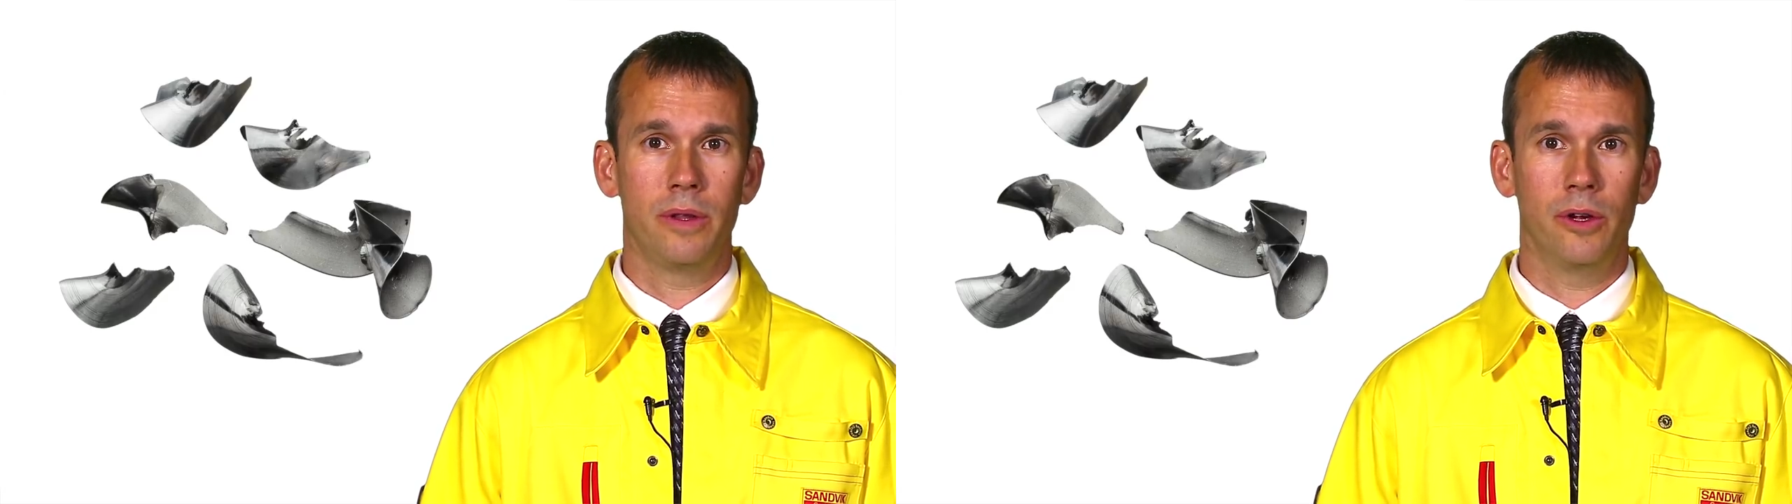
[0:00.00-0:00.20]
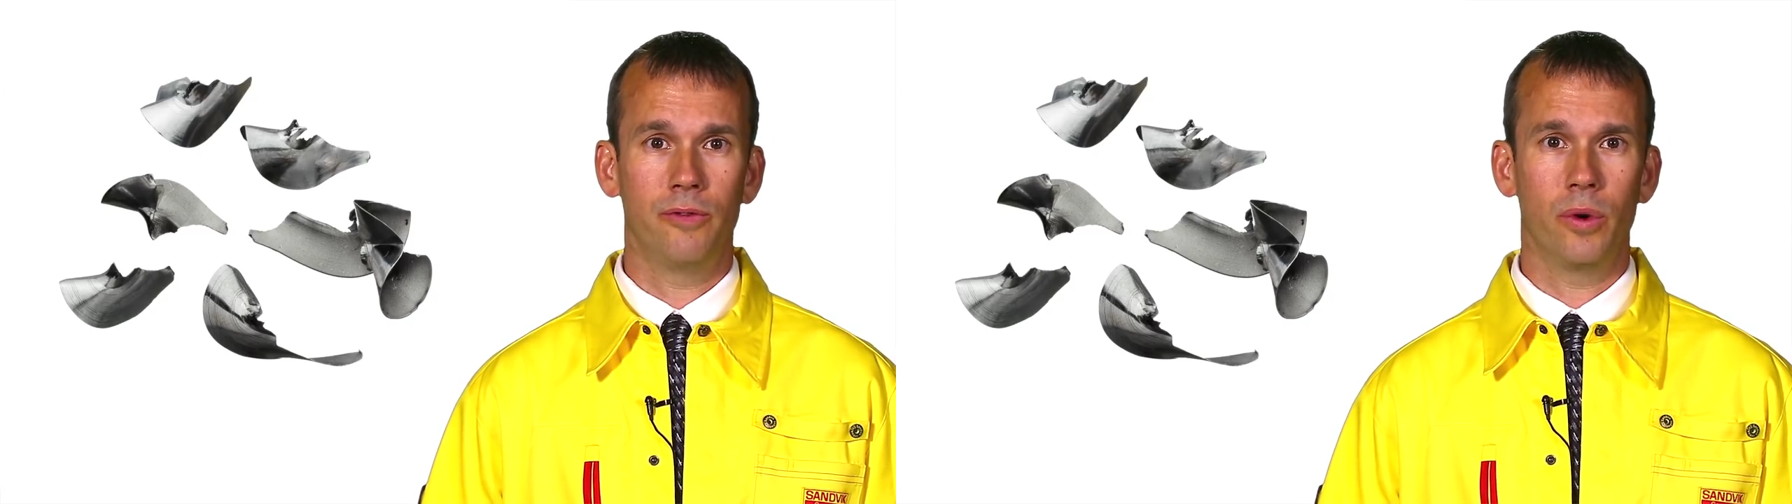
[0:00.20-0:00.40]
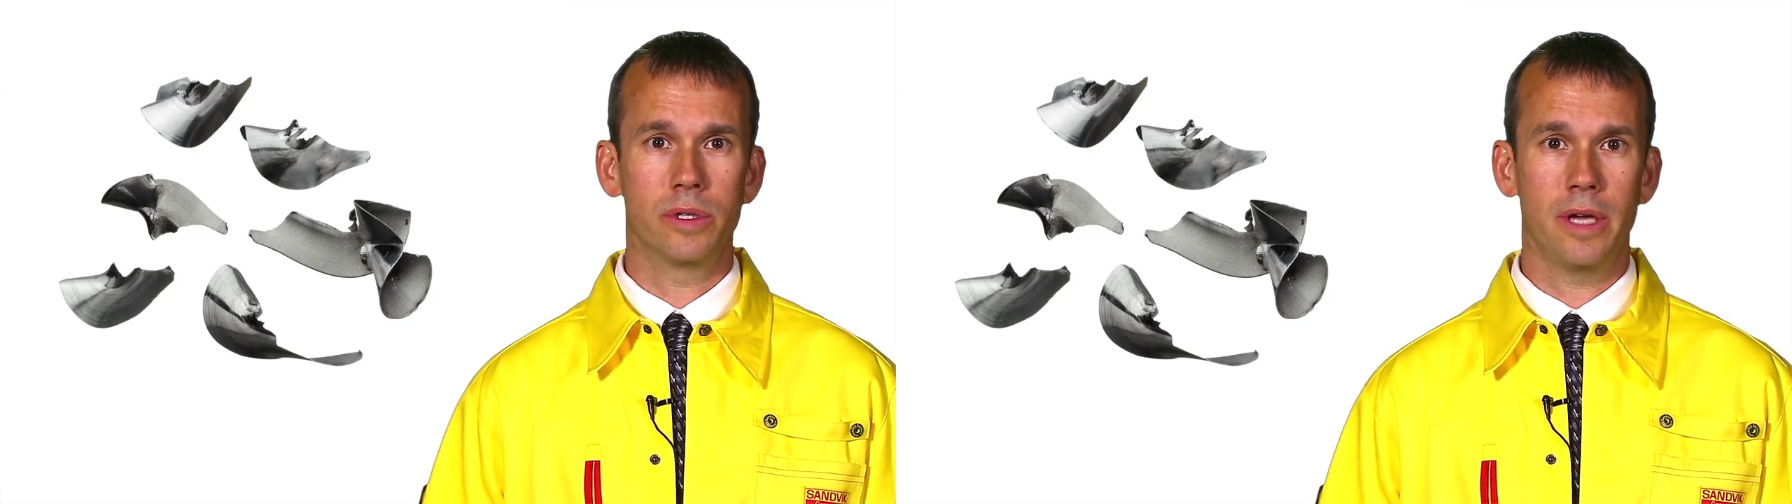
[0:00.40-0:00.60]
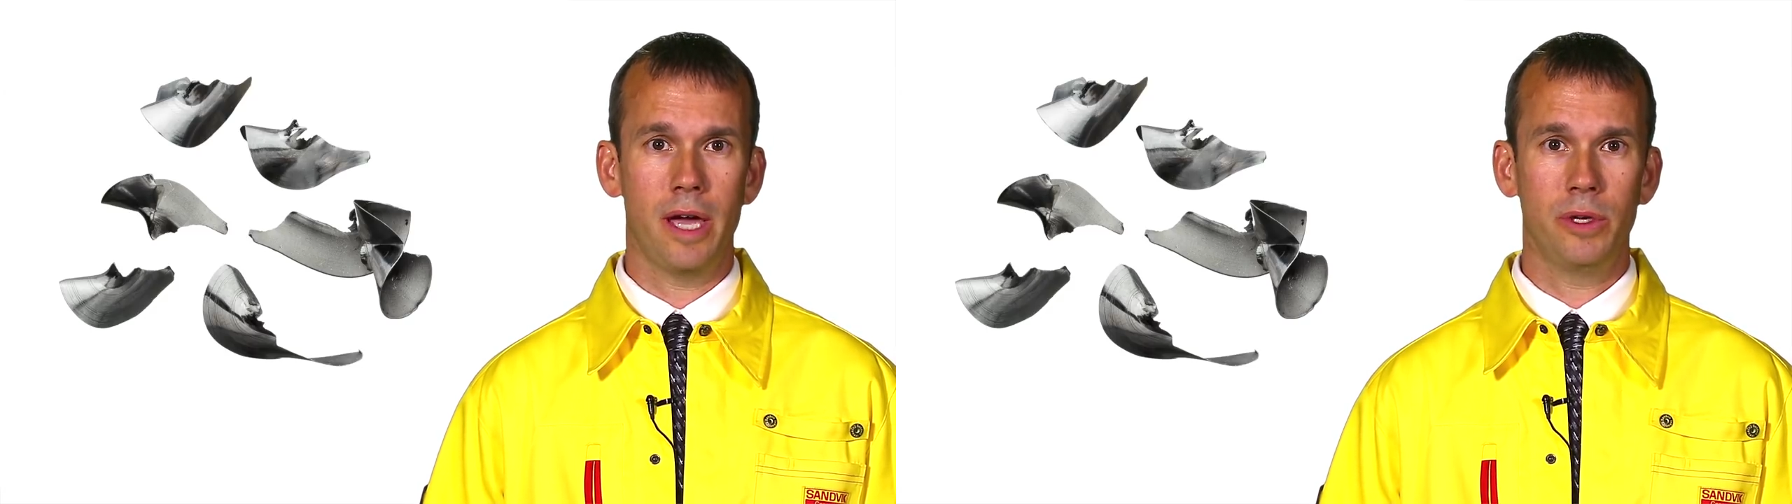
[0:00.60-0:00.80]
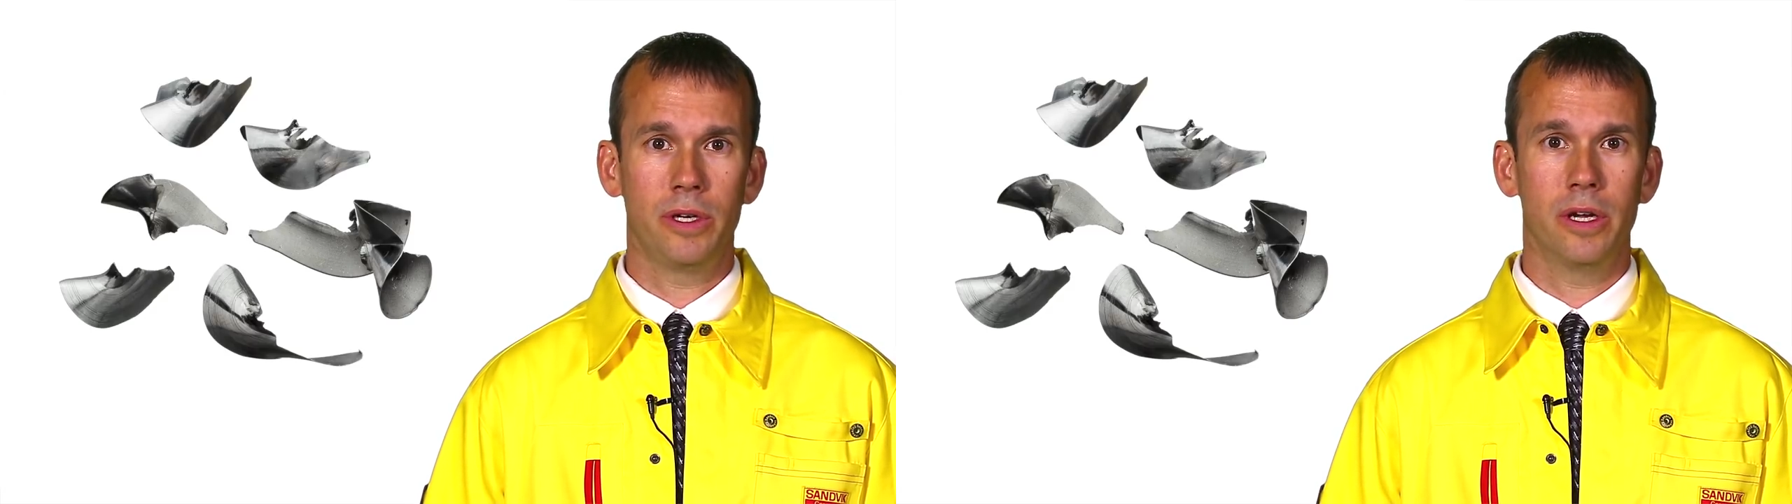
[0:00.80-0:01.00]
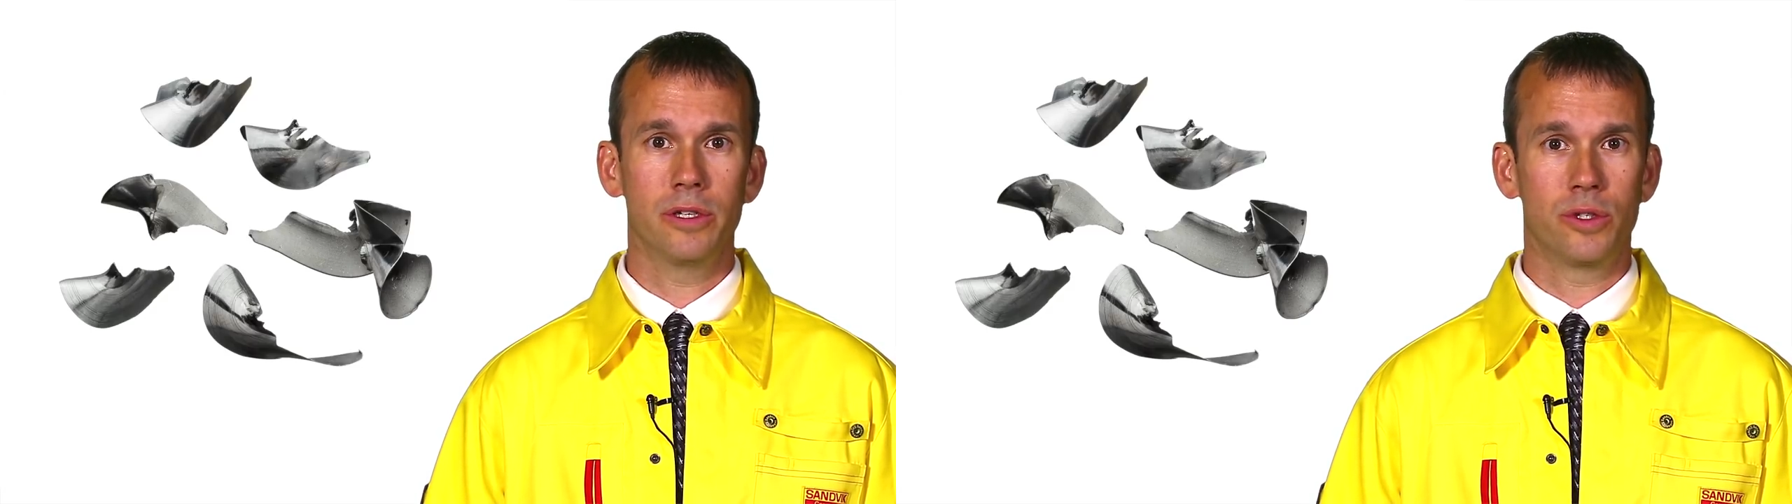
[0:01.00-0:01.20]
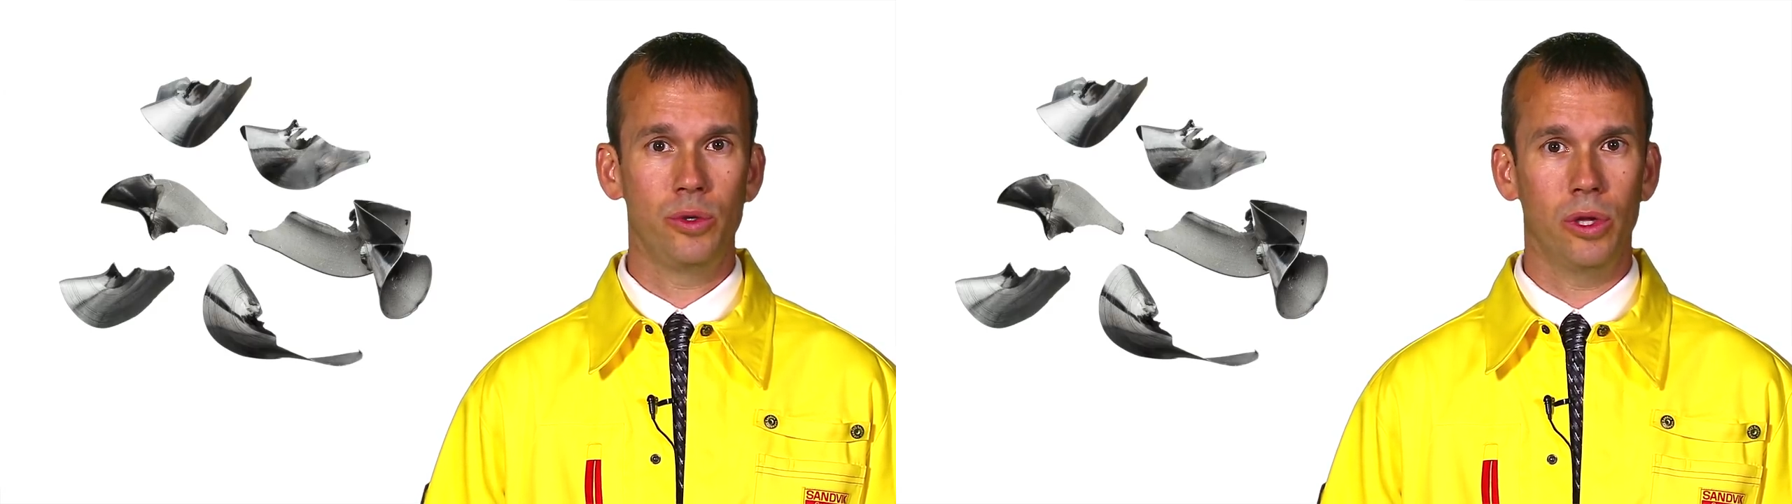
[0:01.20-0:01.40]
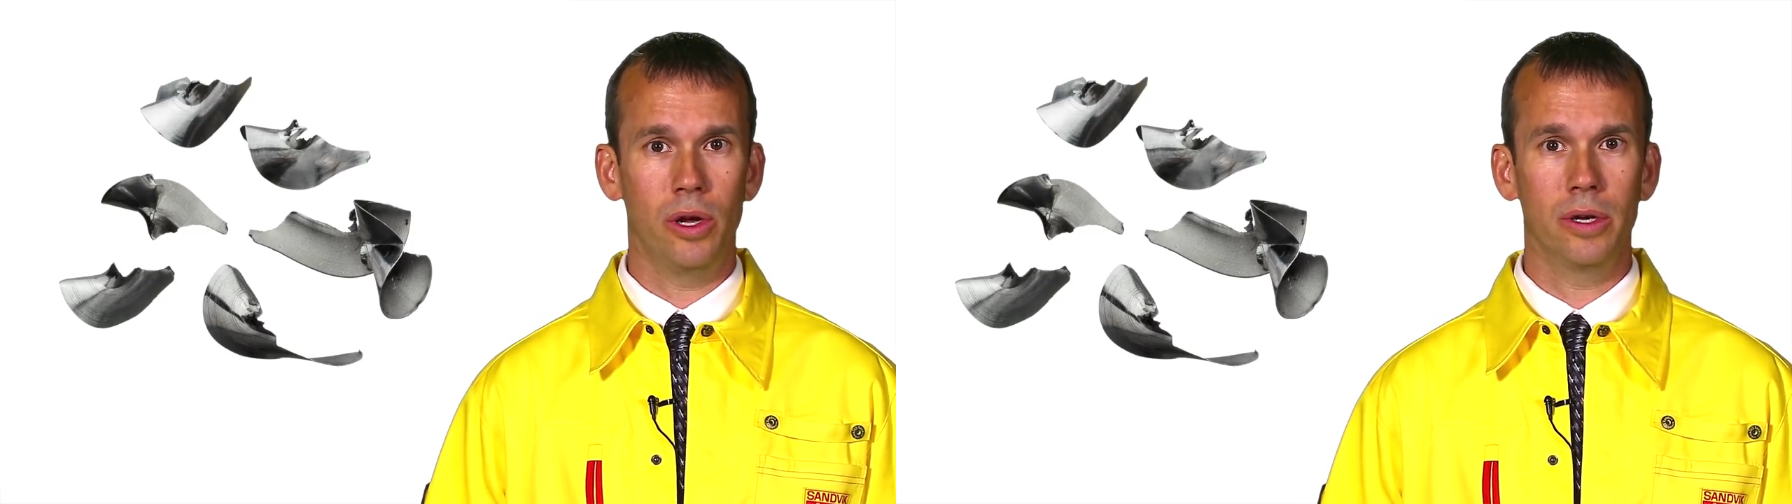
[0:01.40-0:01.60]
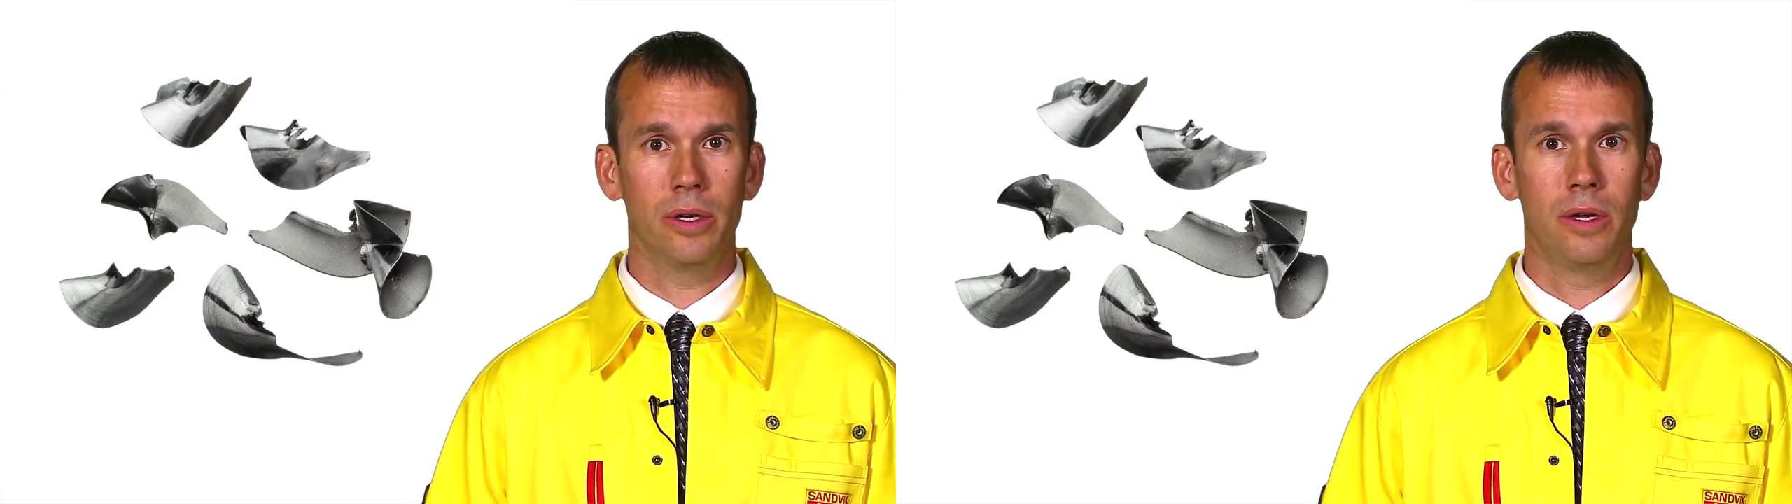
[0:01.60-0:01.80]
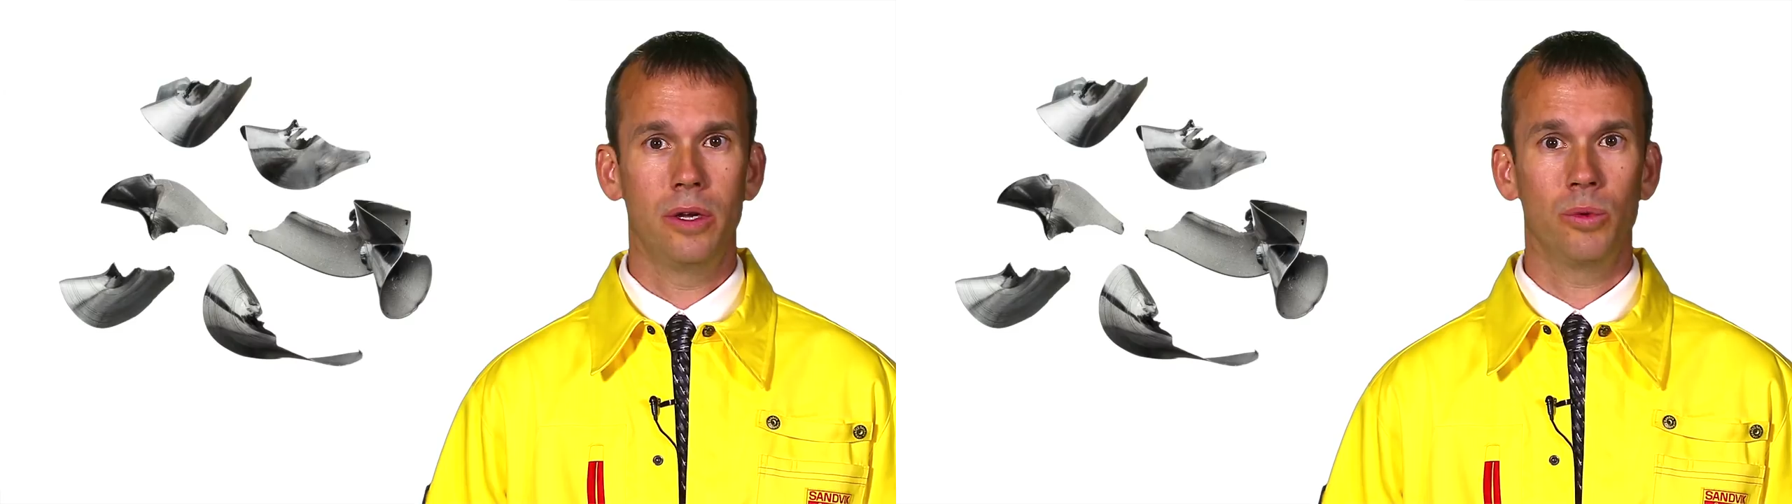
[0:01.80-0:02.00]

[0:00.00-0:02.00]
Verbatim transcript: Therefore, time and cut is too long,